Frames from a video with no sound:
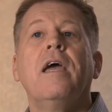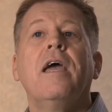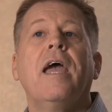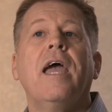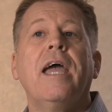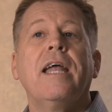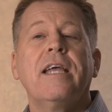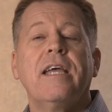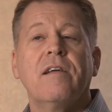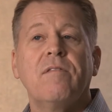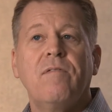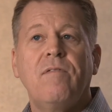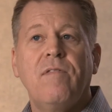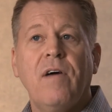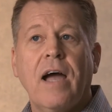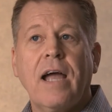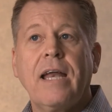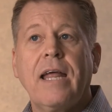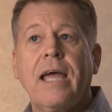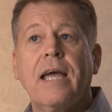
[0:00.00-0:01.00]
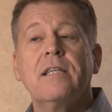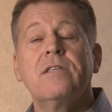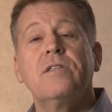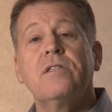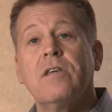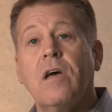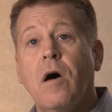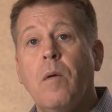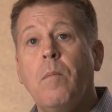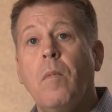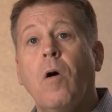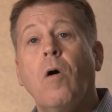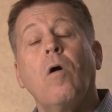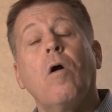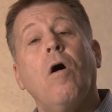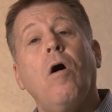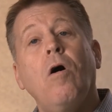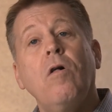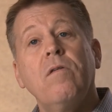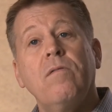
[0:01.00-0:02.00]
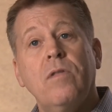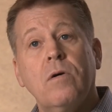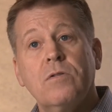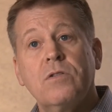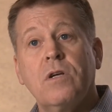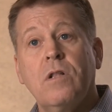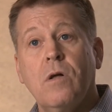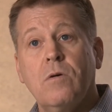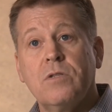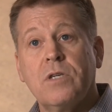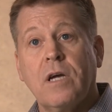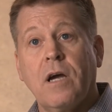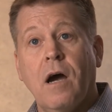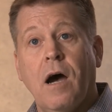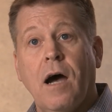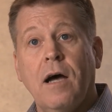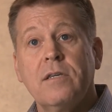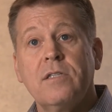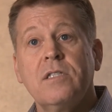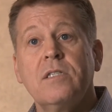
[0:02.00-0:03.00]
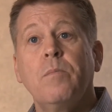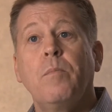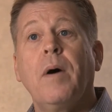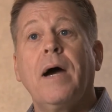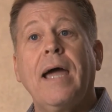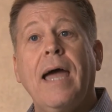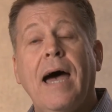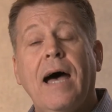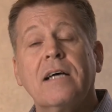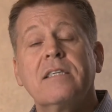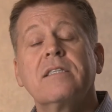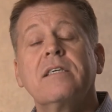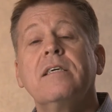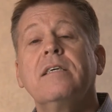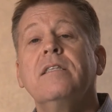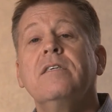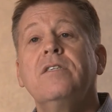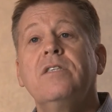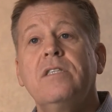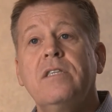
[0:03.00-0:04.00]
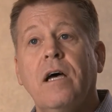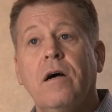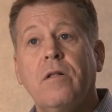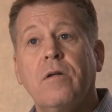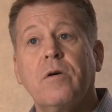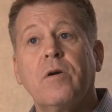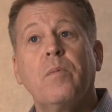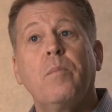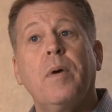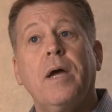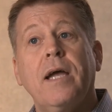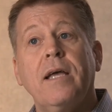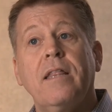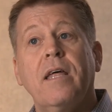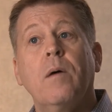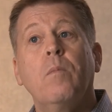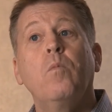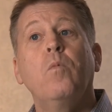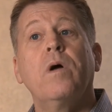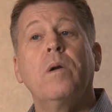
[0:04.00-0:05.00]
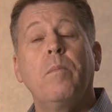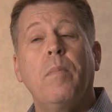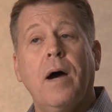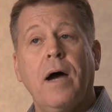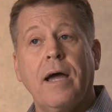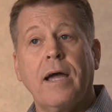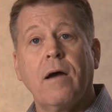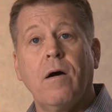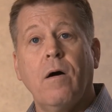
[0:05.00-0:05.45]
and can finance some or all of those closing costs by asking the seller to pay them when buying a